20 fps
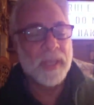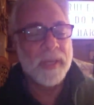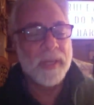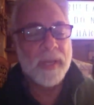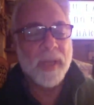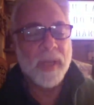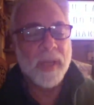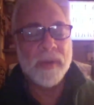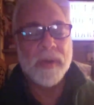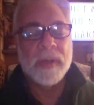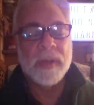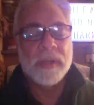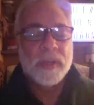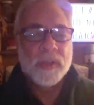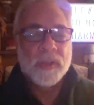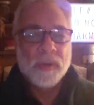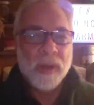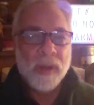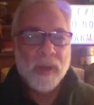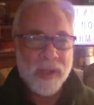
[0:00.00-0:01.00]
Another
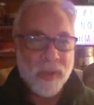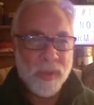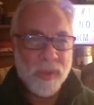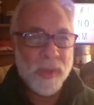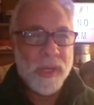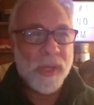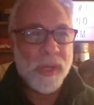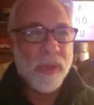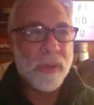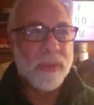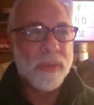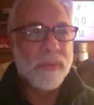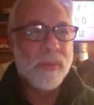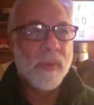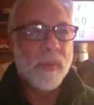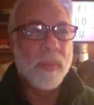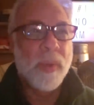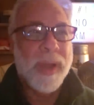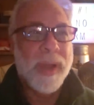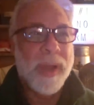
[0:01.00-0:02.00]
drug when you go through
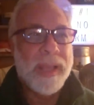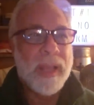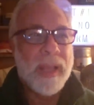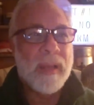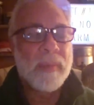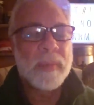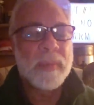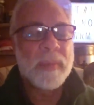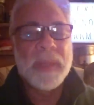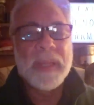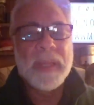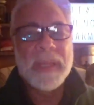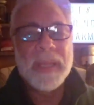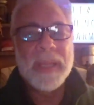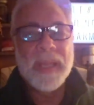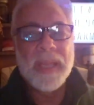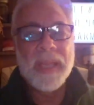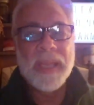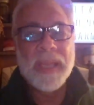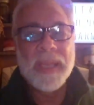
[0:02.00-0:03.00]
a breakup
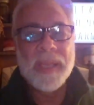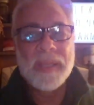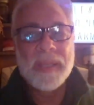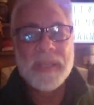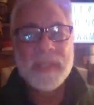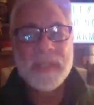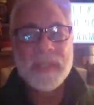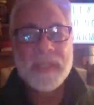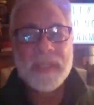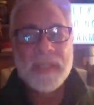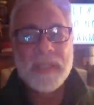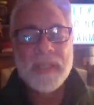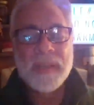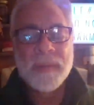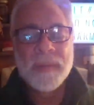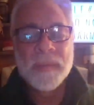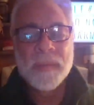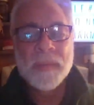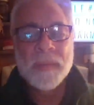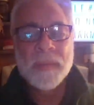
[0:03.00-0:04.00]
is
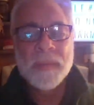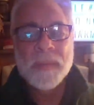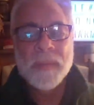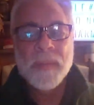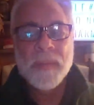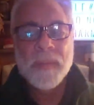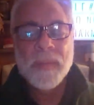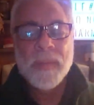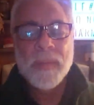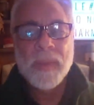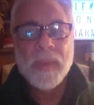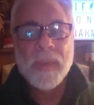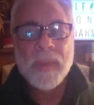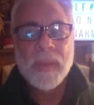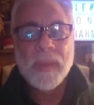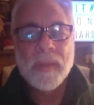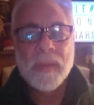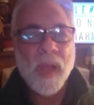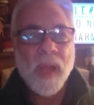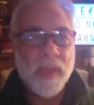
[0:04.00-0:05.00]

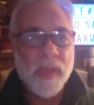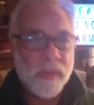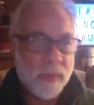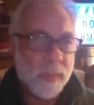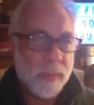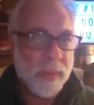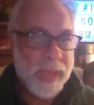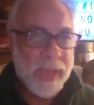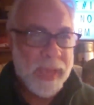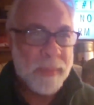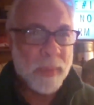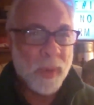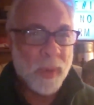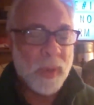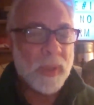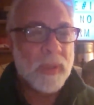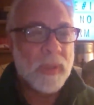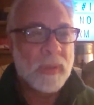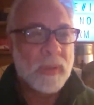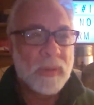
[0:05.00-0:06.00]
other
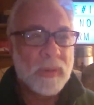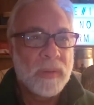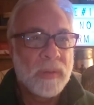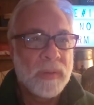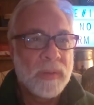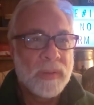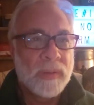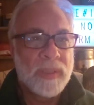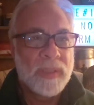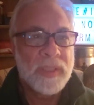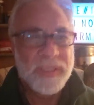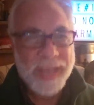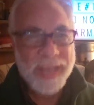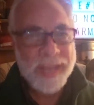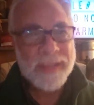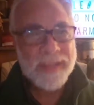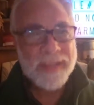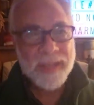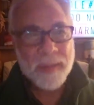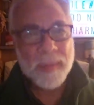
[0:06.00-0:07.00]
people.
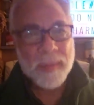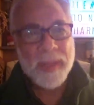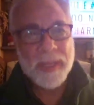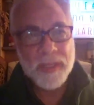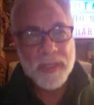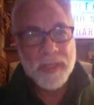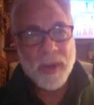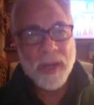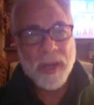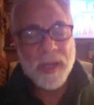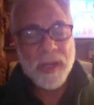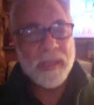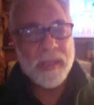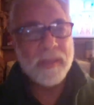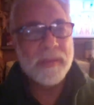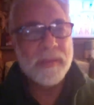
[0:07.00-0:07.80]
Sex can be a drug.